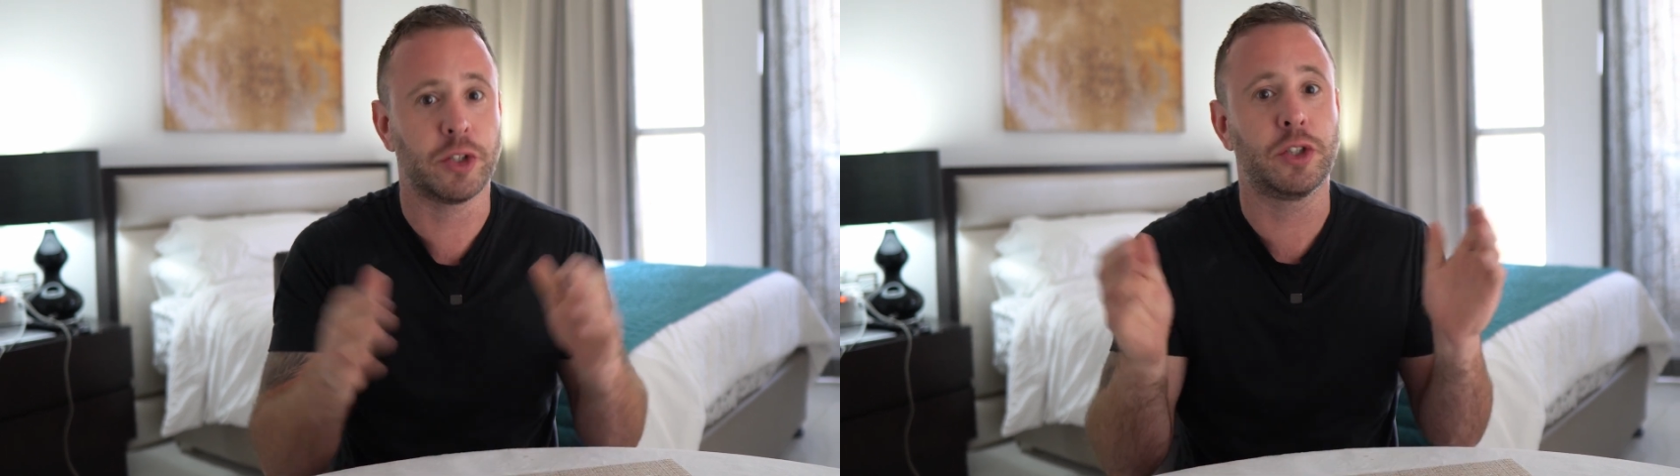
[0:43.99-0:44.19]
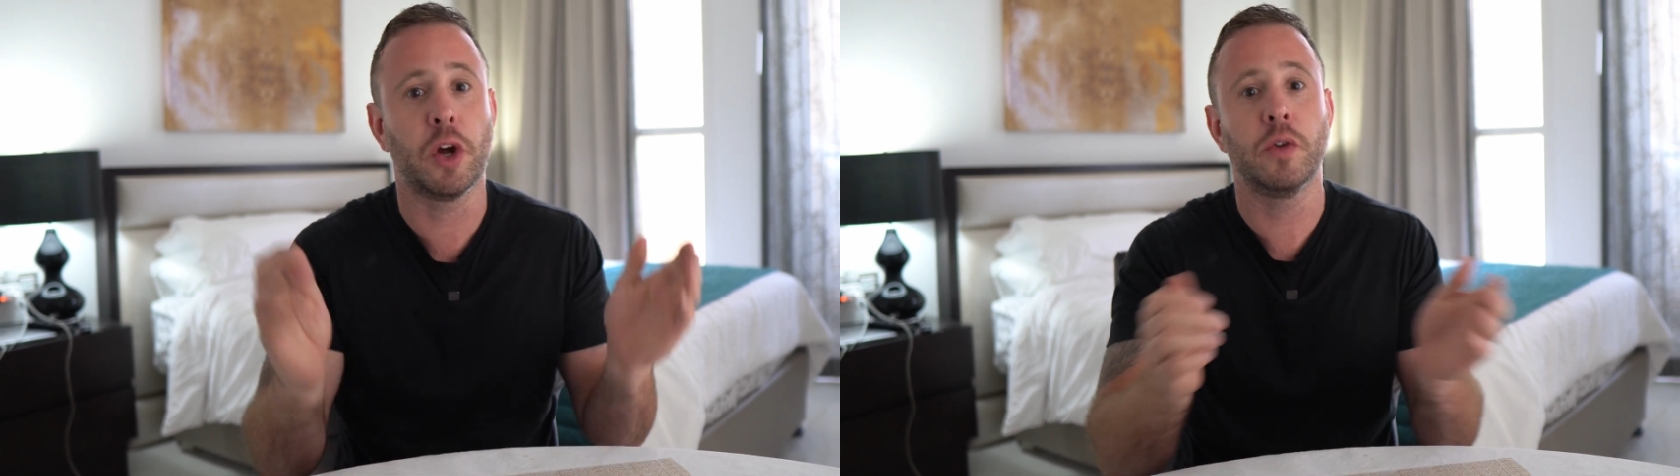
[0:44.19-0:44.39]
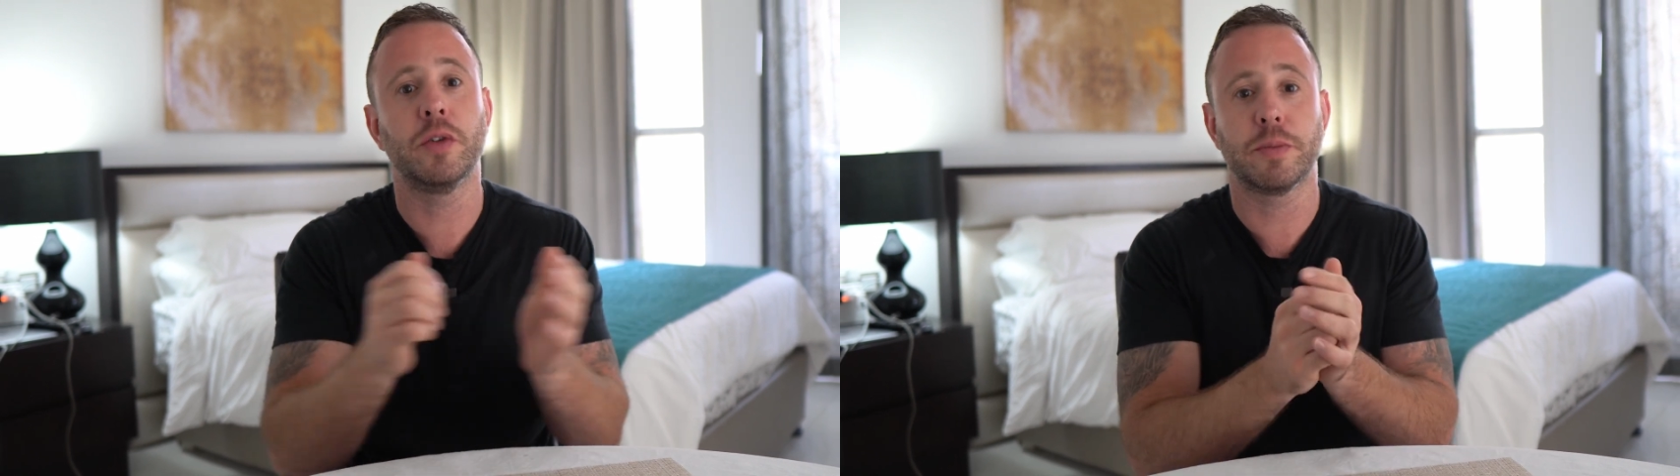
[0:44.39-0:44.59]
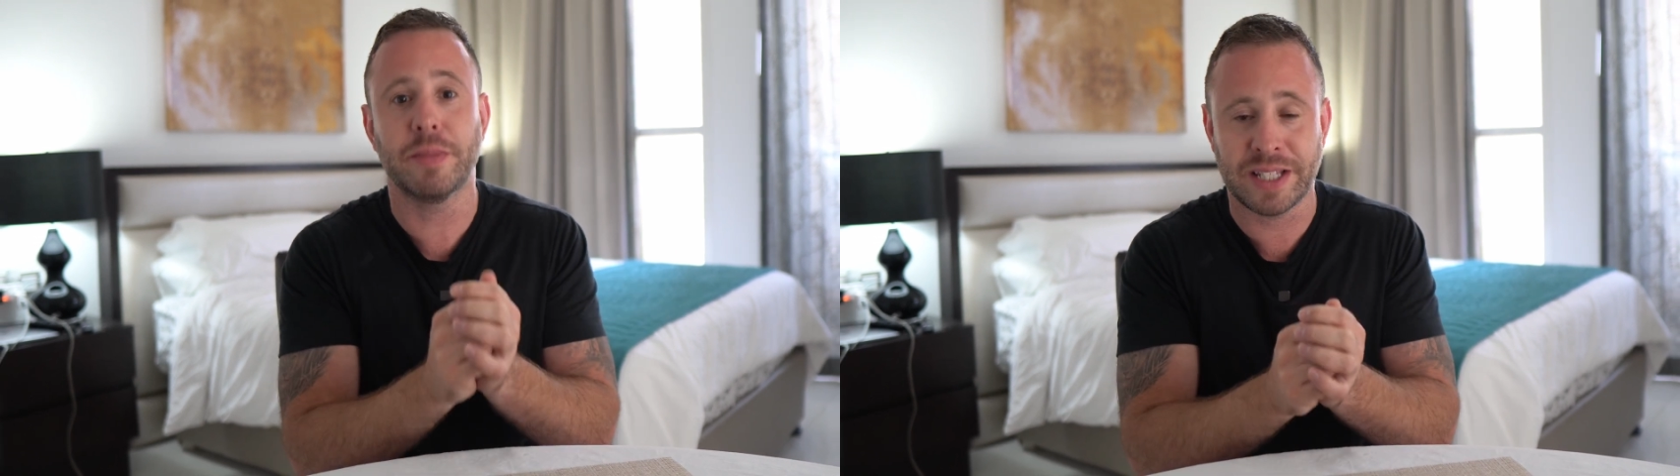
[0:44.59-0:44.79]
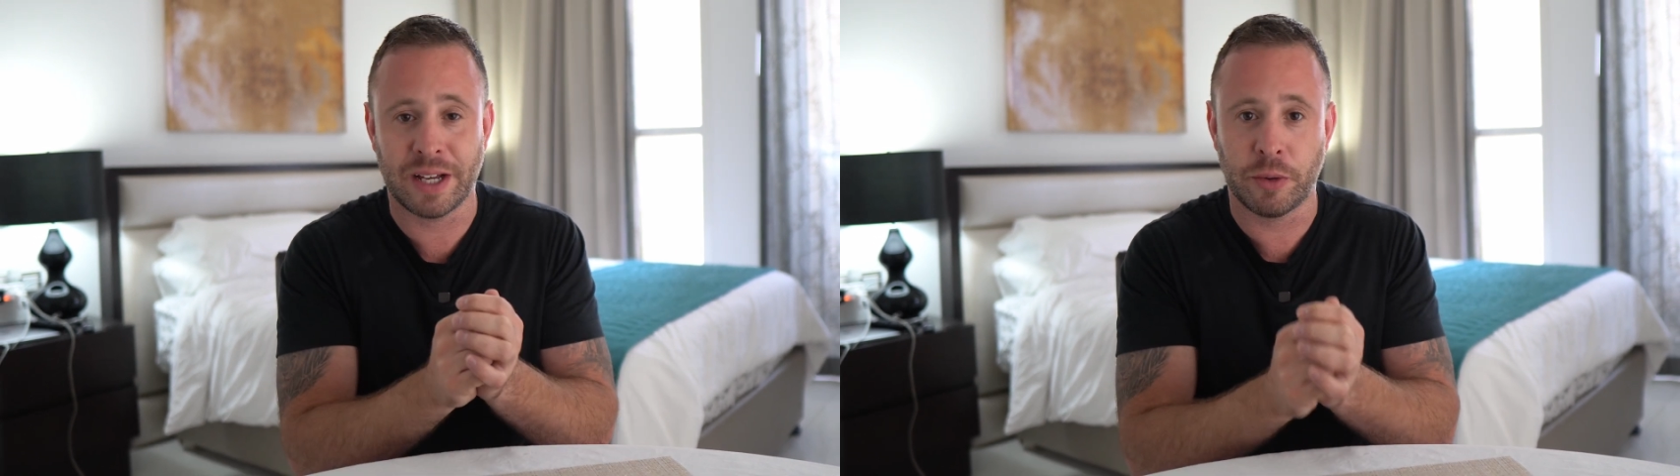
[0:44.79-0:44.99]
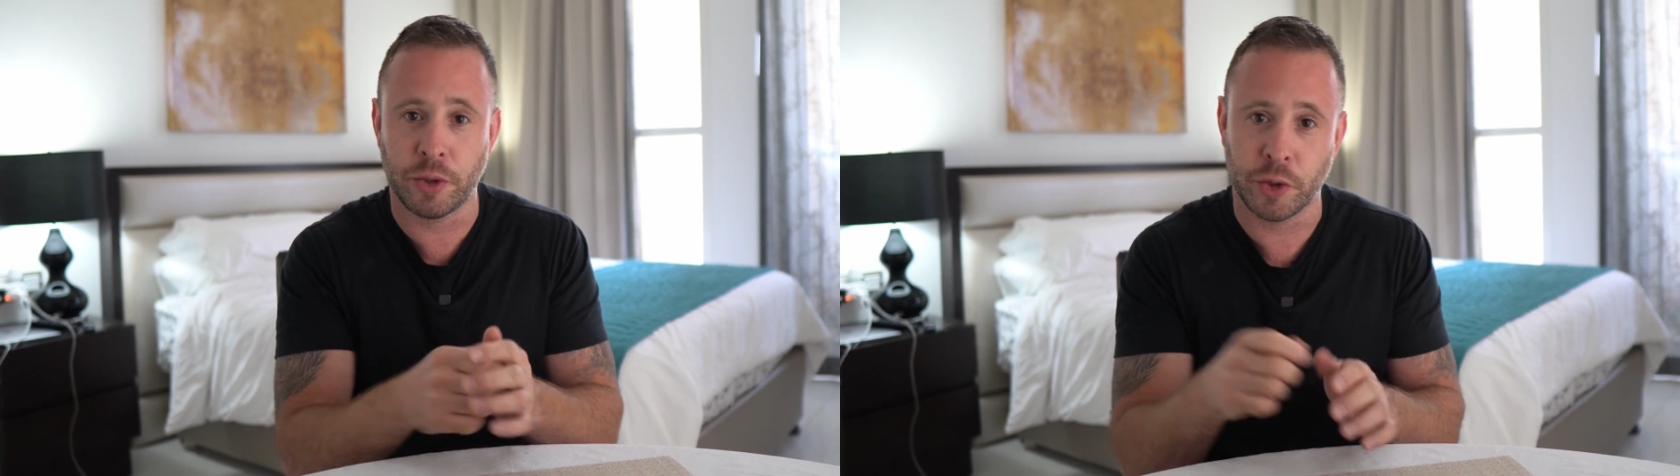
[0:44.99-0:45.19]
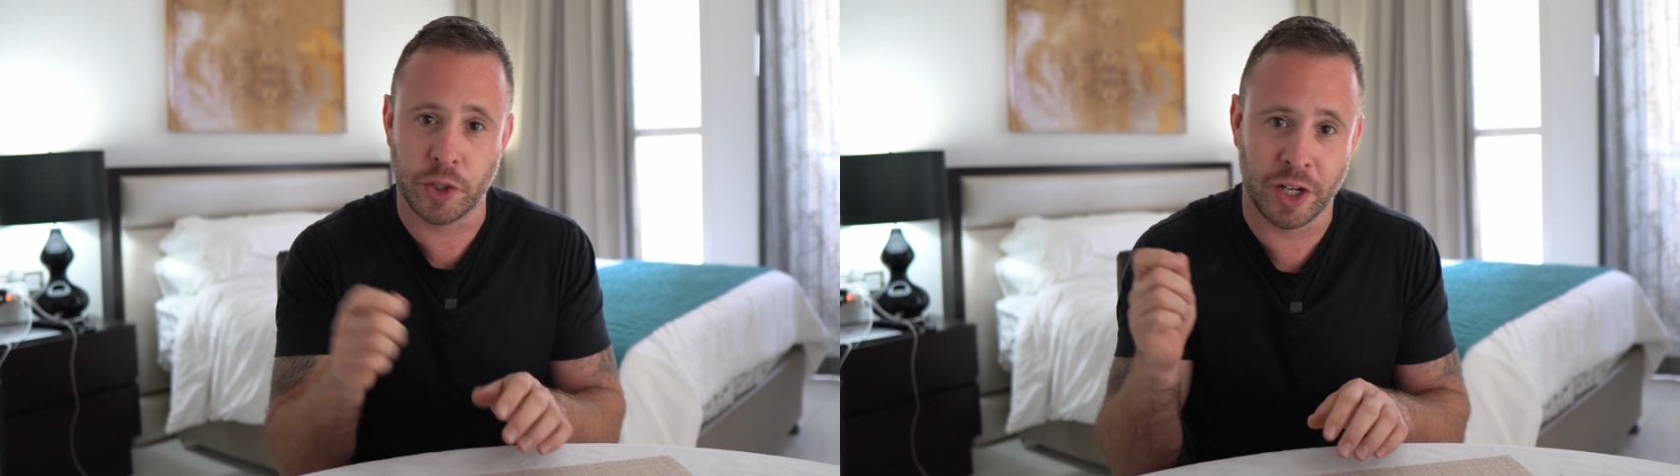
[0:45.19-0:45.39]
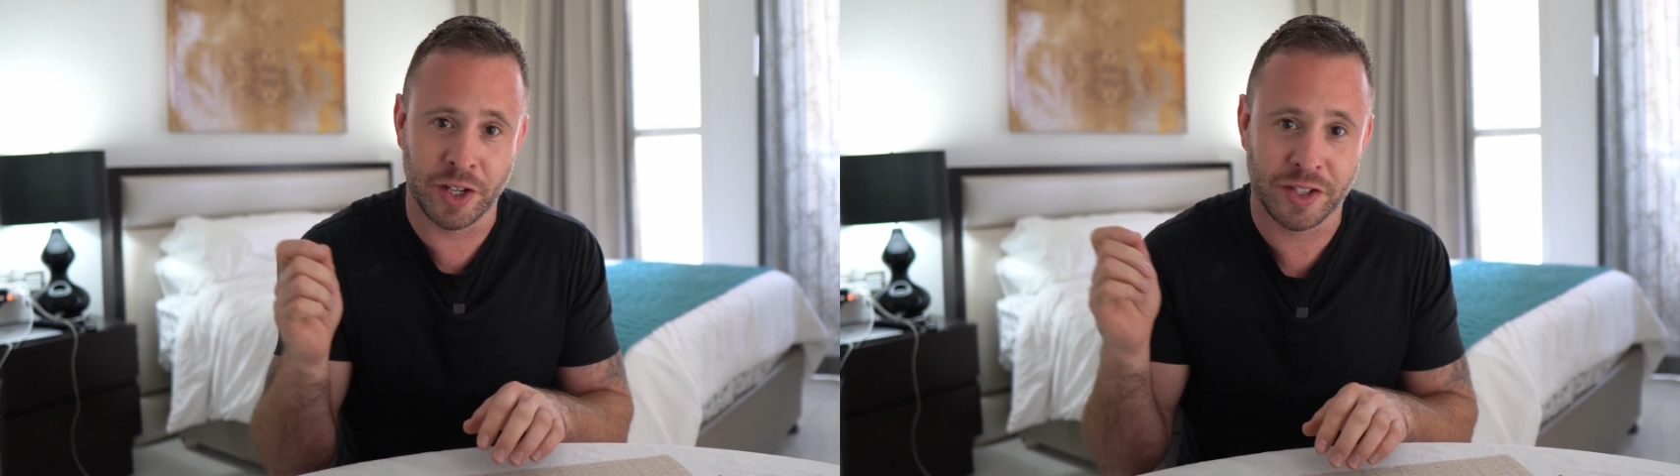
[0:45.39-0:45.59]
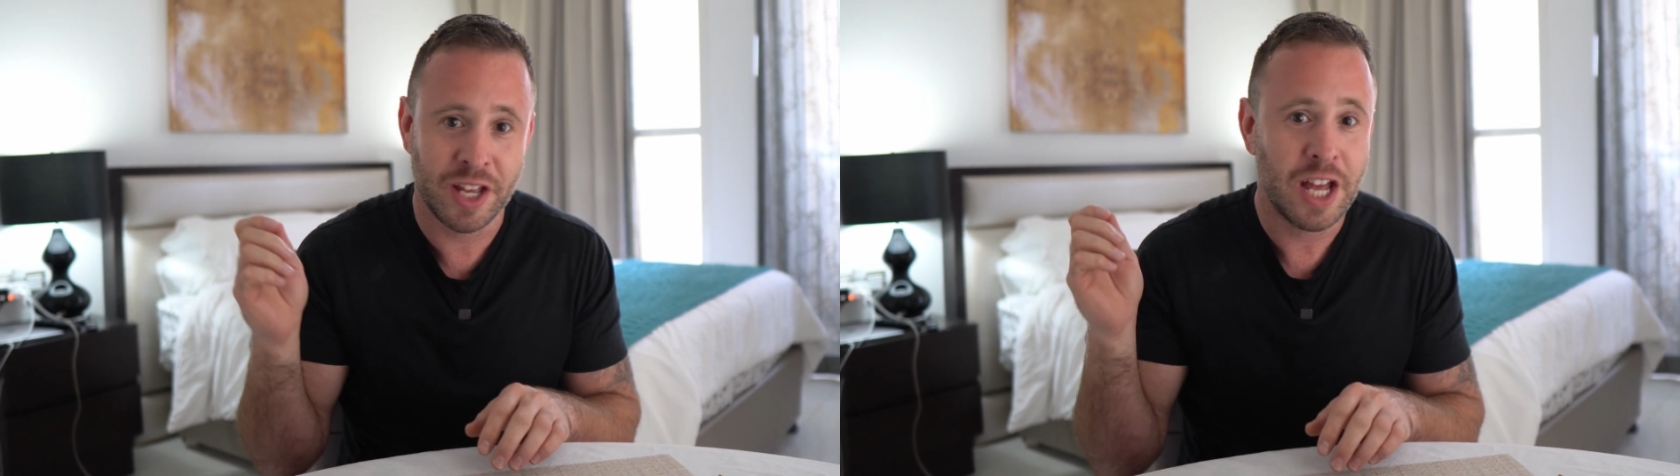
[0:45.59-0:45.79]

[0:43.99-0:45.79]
so don't miss out on your chance